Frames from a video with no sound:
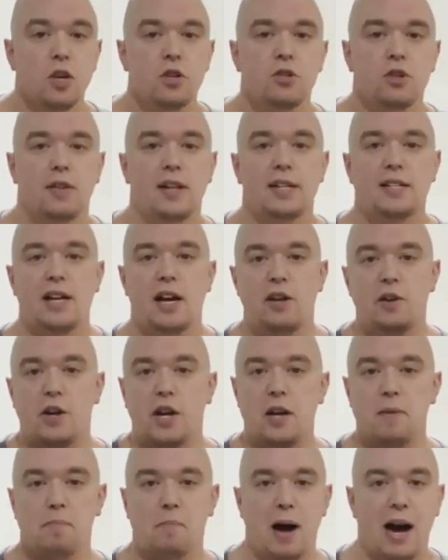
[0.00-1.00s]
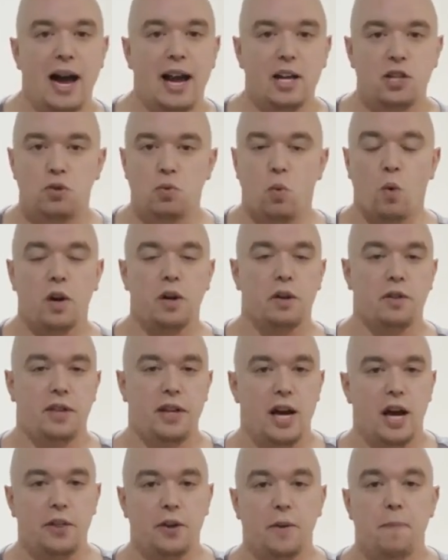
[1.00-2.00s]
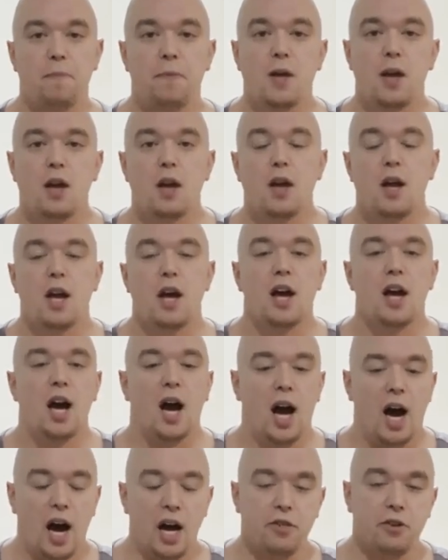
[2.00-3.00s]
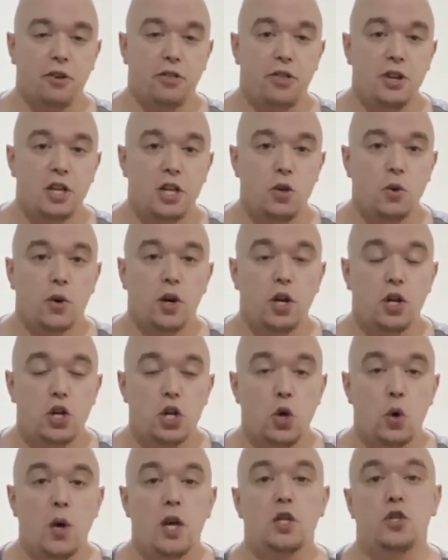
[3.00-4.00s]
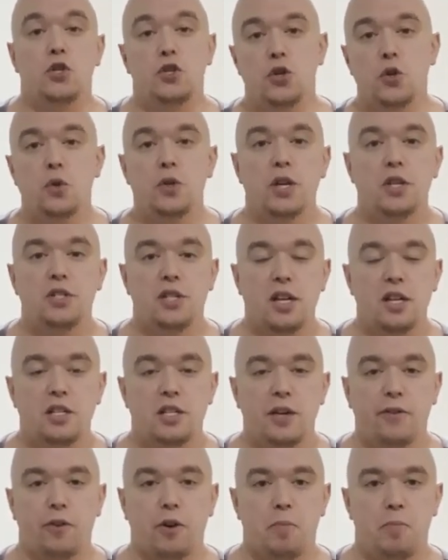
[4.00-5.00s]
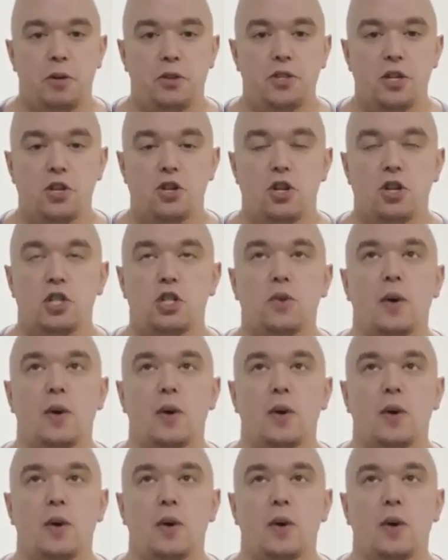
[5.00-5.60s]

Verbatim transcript: So that's how you can bias one or the other. Other thing you can do is do this in different positions.